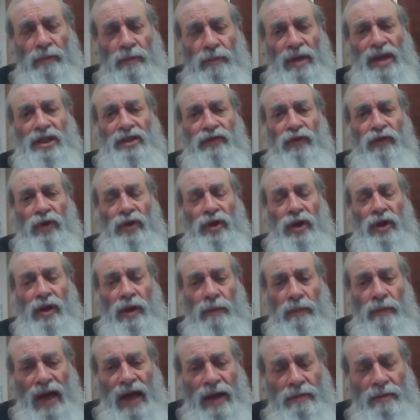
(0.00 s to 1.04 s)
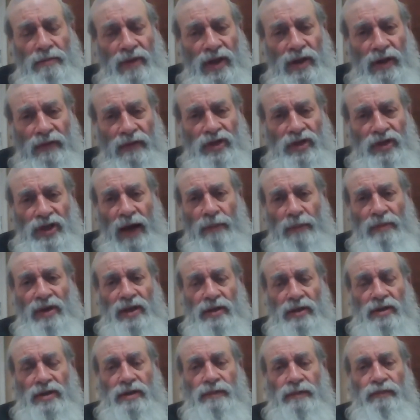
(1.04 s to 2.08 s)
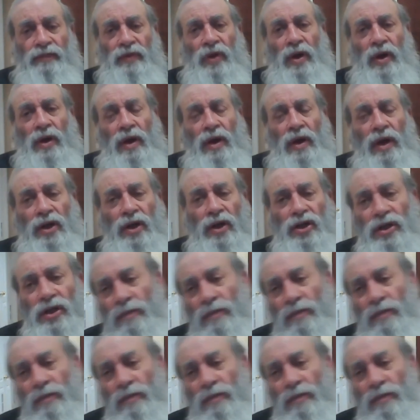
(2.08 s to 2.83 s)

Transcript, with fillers: the mitzvah, the commandment of Shabbos, in